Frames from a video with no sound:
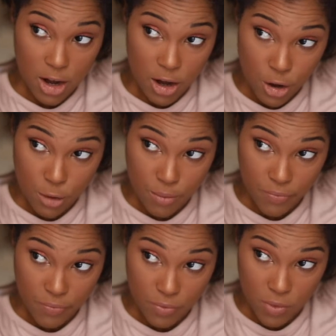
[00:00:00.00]
iron
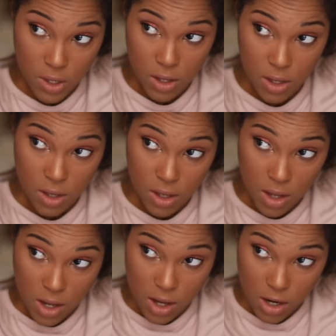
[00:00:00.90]

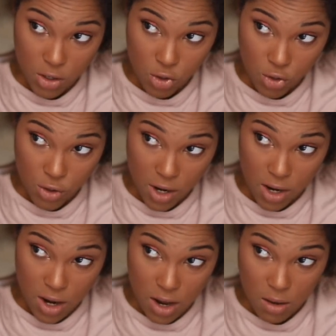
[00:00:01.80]
and
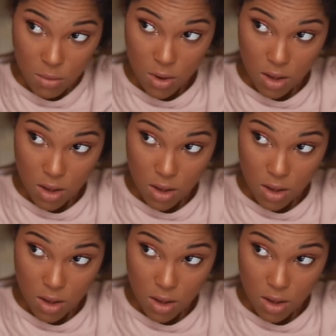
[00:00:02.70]
straighten up